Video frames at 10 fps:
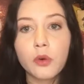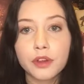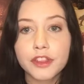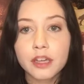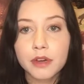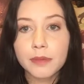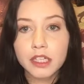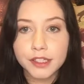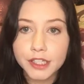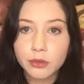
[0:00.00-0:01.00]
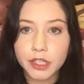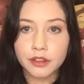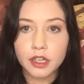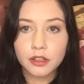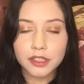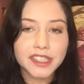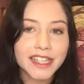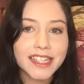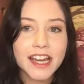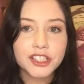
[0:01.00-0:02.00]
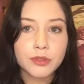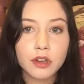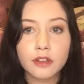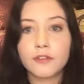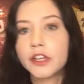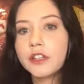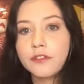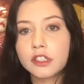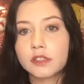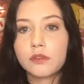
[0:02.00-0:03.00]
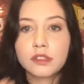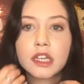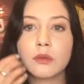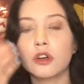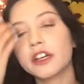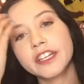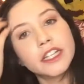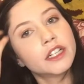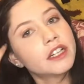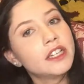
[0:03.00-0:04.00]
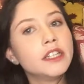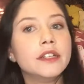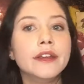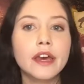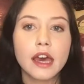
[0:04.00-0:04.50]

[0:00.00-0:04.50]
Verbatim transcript: oh, one thing about my Ikki wig though is that's actually one of the very first ones I wore here in